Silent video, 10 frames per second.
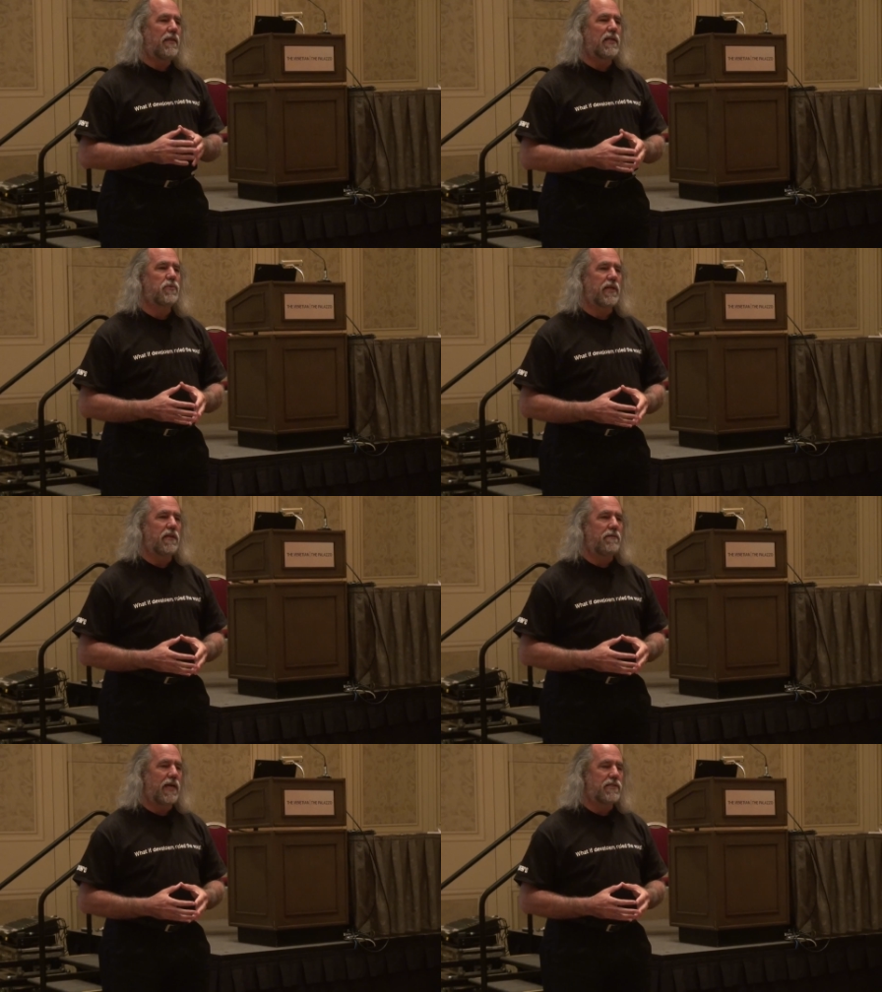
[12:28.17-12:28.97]
That's what
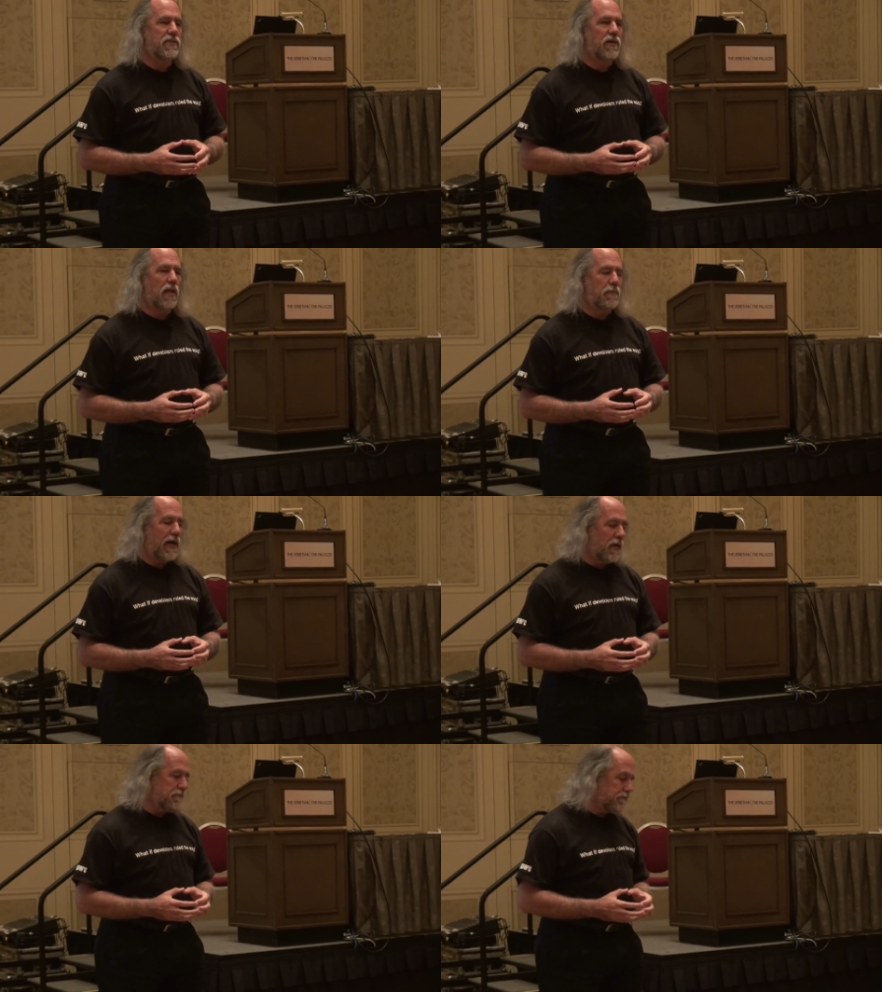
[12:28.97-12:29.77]
innovation is all
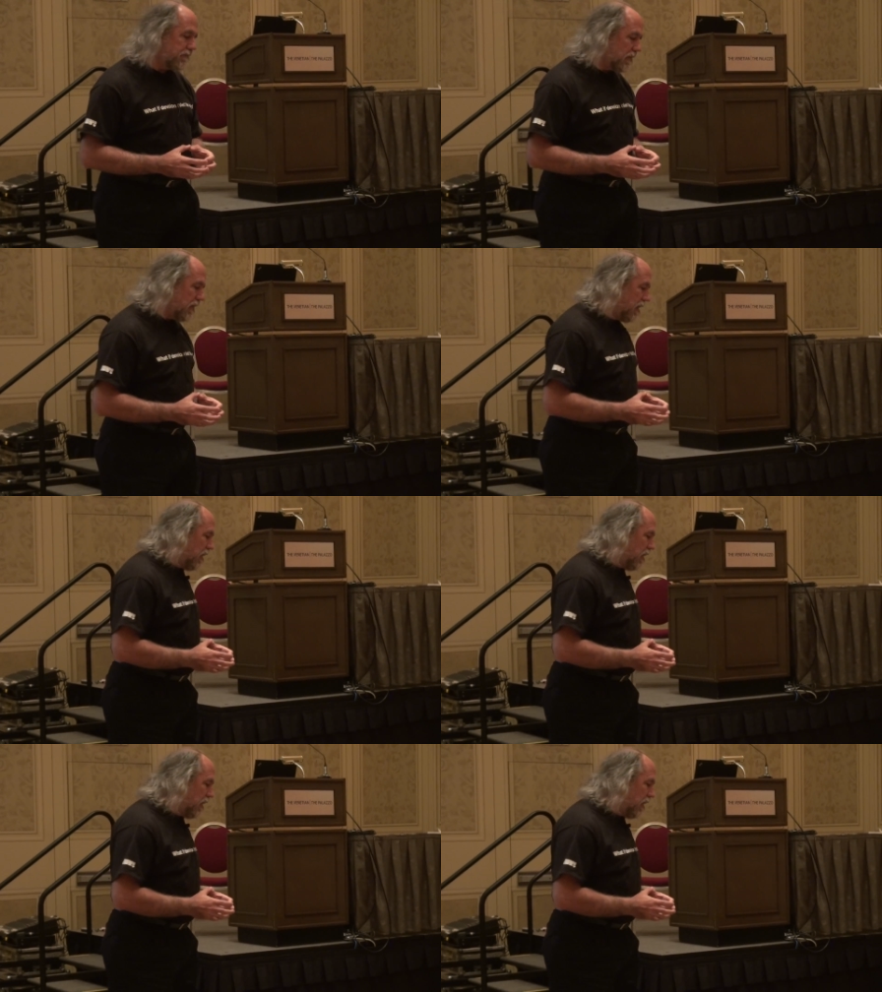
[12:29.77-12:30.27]
about.